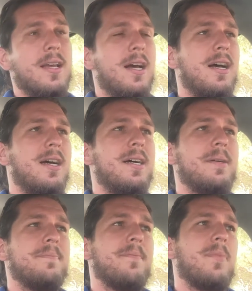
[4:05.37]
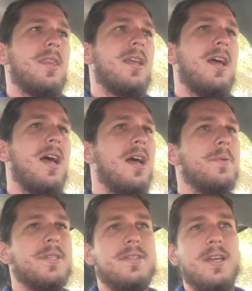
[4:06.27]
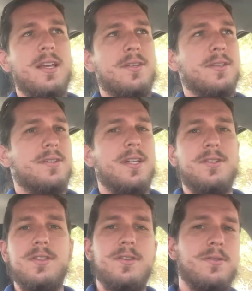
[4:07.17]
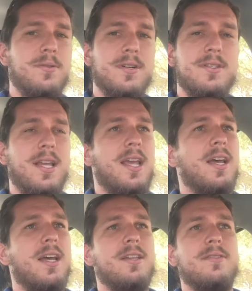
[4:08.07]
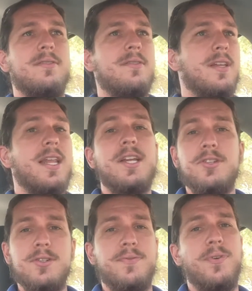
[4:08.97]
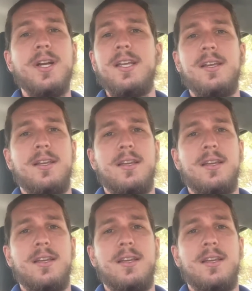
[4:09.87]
I would say just ditch the tours, and the nature's free.